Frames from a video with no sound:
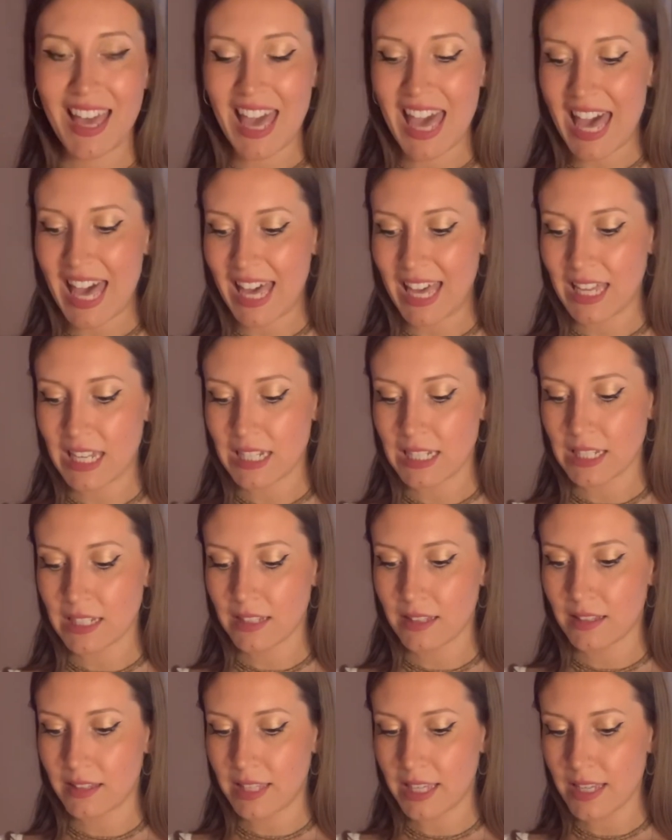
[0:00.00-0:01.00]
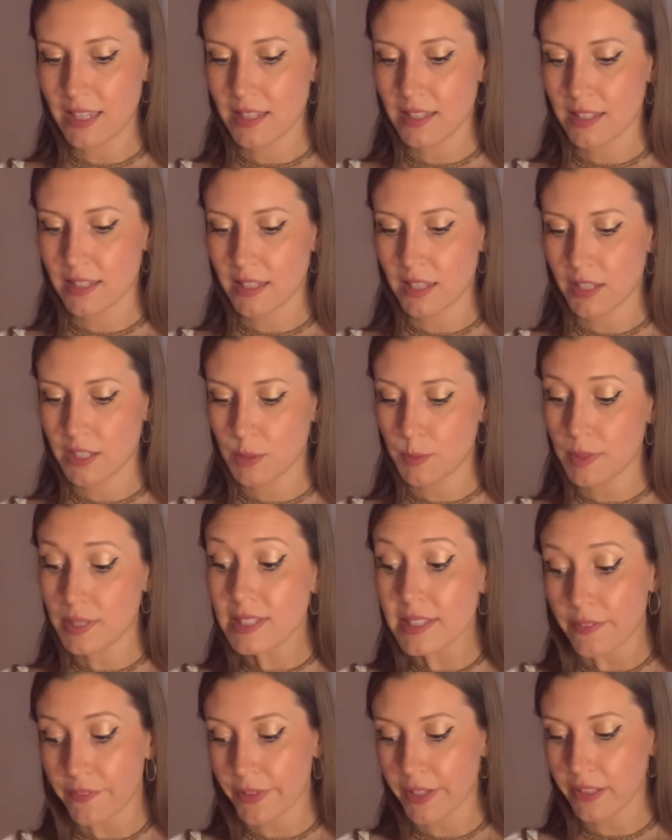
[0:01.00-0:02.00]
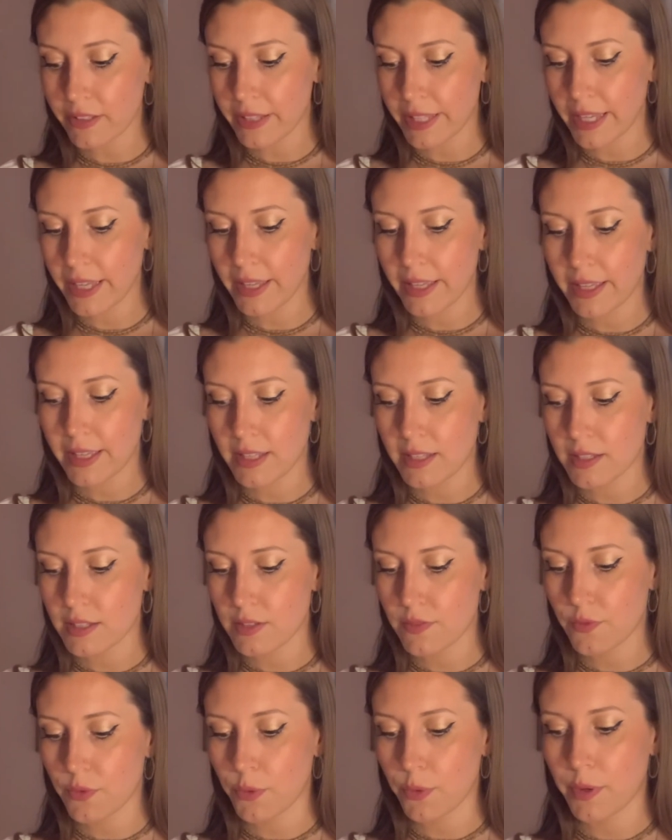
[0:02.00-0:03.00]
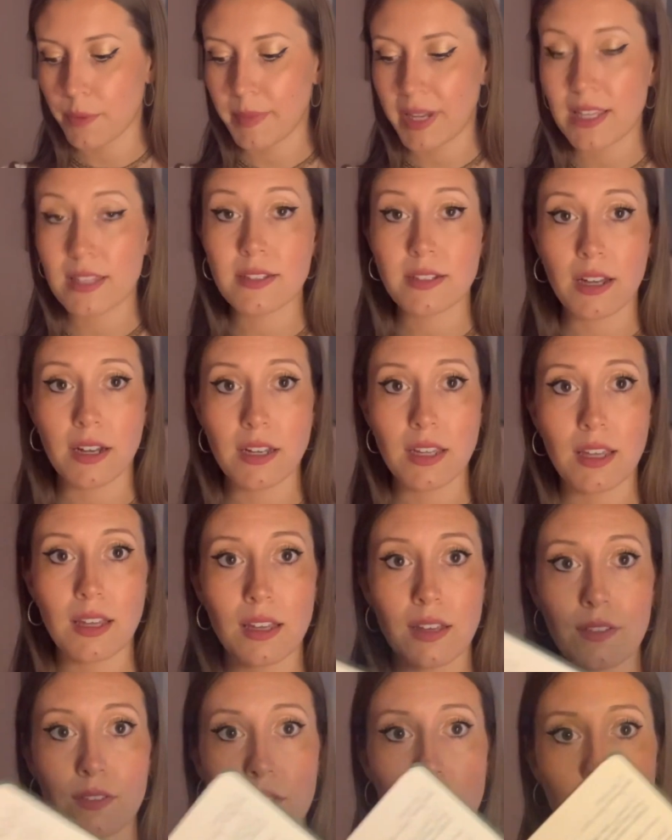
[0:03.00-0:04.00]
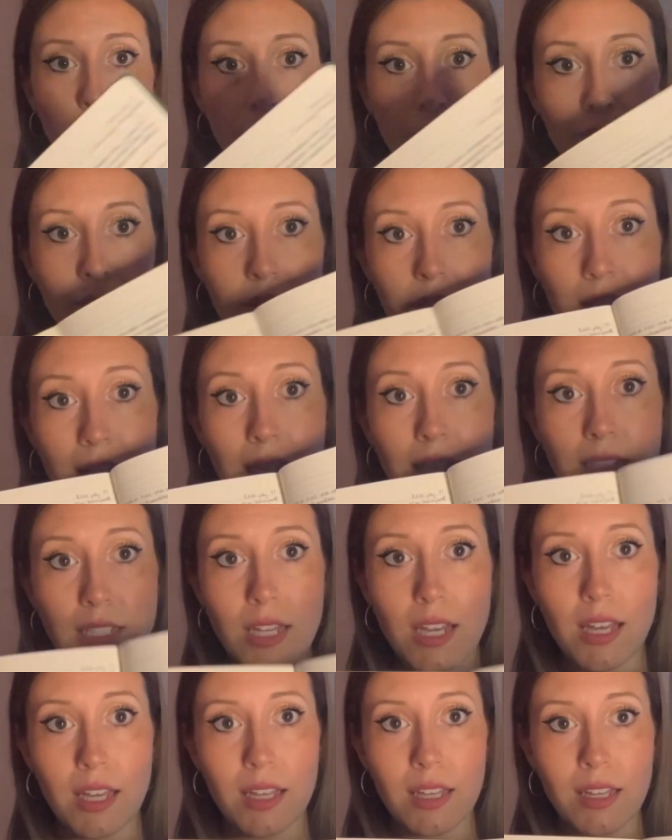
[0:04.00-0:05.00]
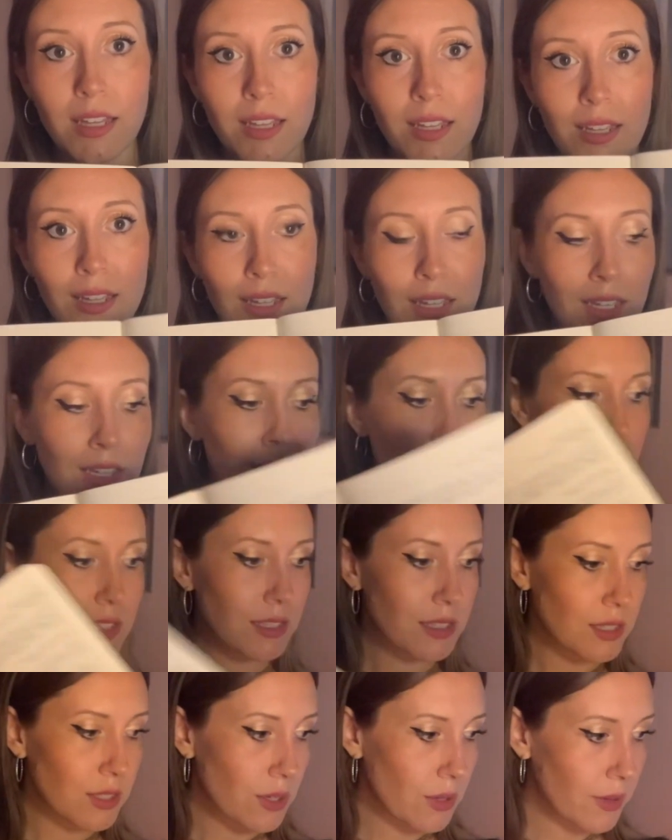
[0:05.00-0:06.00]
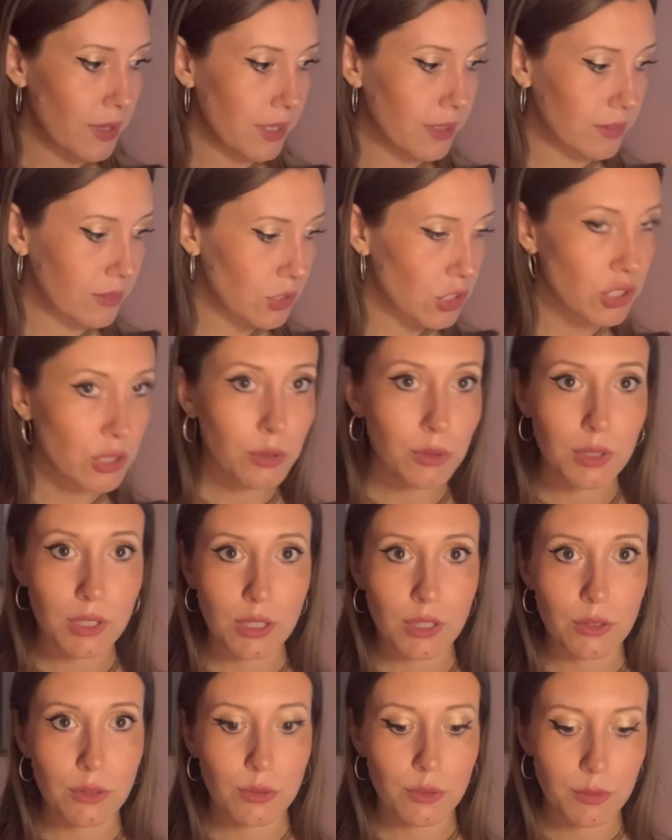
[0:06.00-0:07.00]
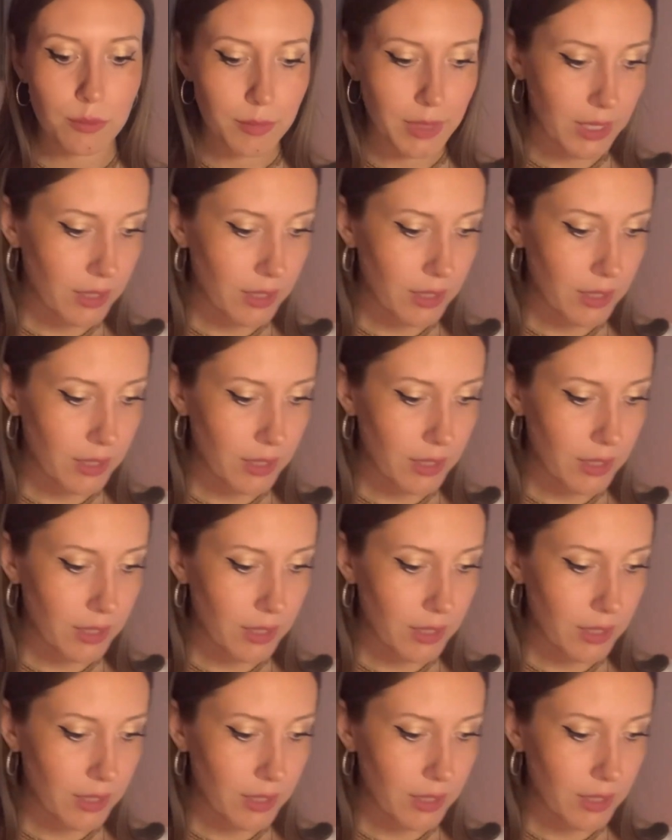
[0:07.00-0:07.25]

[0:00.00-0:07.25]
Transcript: And this specifically is for my study of the Bhagavad-gita. So I'll show you my